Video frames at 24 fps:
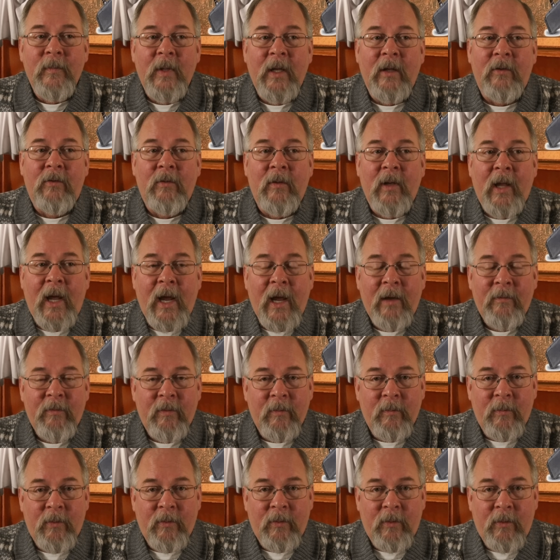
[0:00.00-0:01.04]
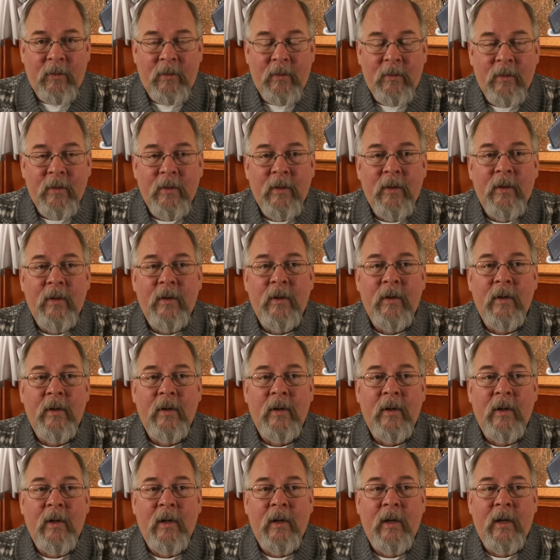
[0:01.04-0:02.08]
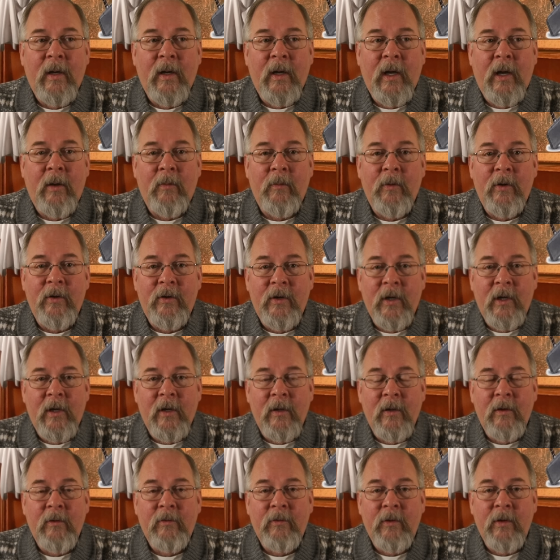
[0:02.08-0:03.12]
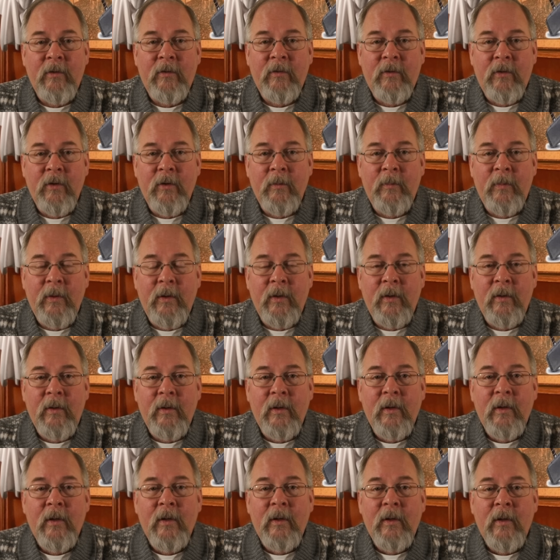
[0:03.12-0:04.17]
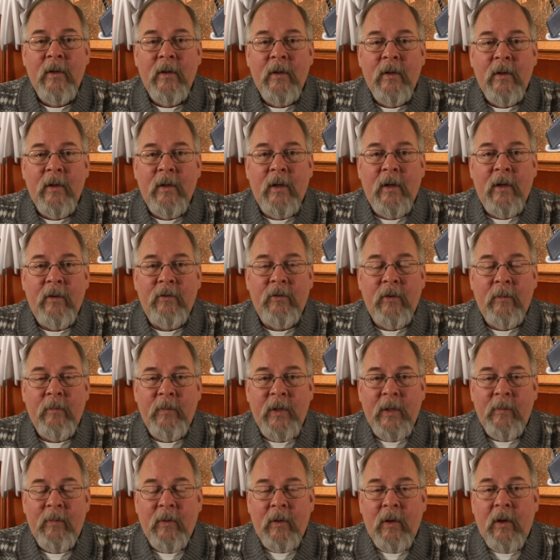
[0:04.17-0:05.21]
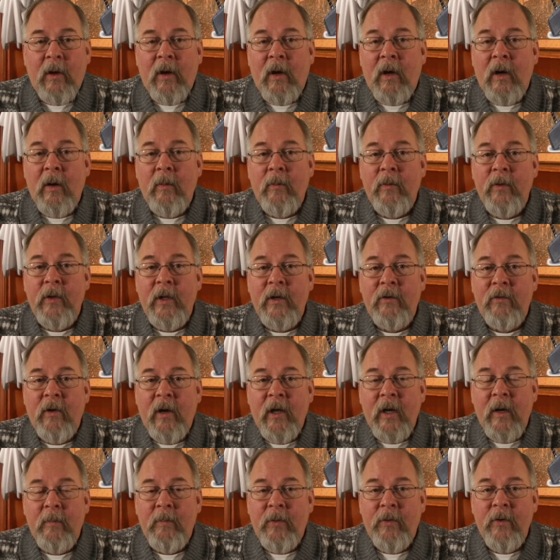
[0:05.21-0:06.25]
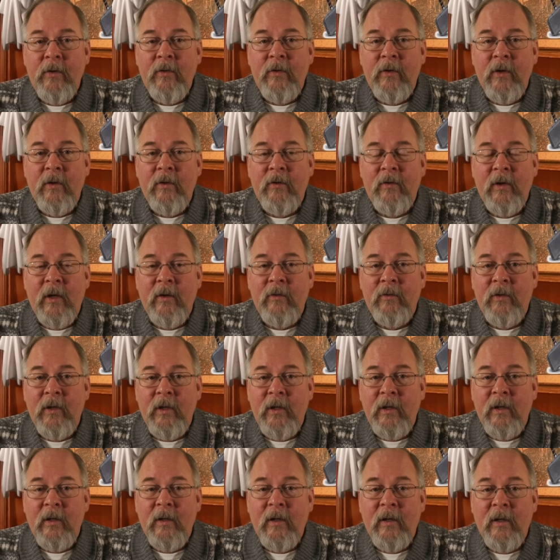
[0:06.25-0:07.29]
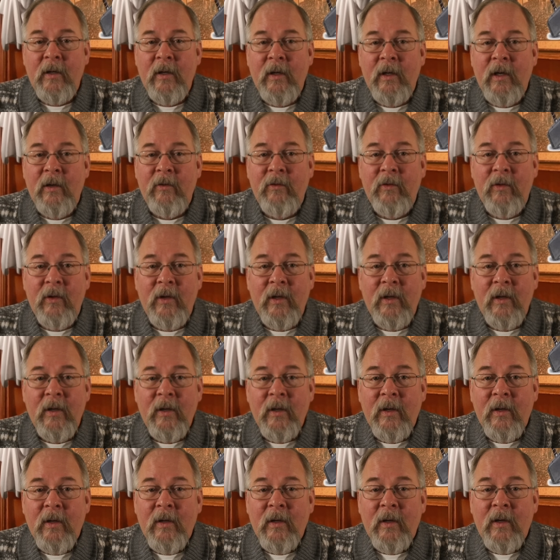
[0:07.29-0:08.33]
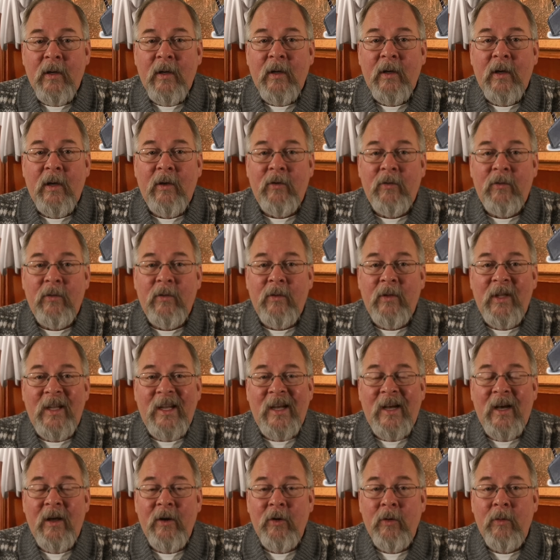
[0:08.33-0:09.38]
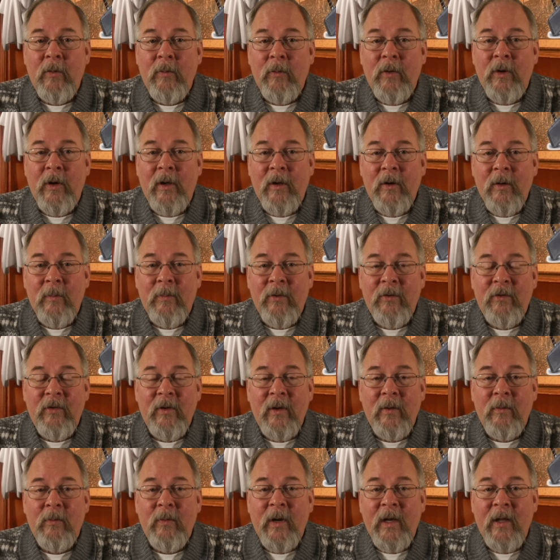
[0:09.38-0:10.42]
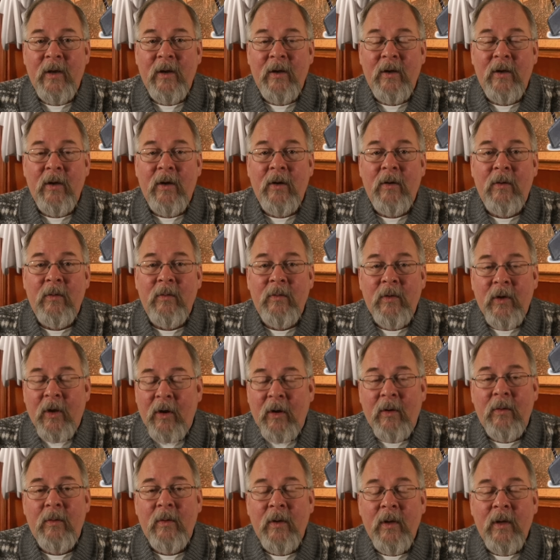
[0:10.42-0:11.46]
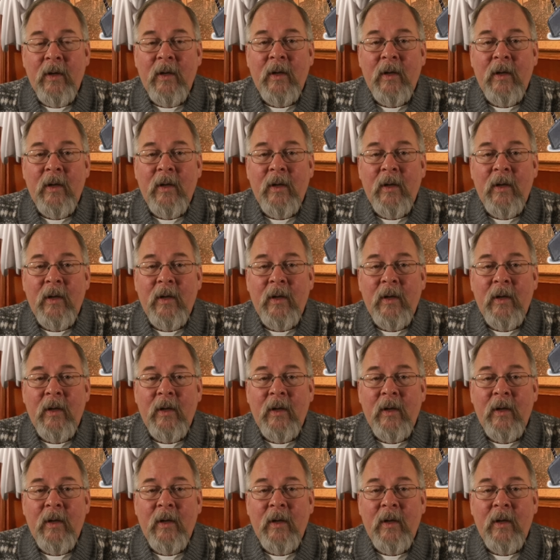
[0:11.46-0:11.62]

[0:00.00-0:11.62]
it's laughable how ridiculously stupid some people are when they try to push this as the 100% way to go. No,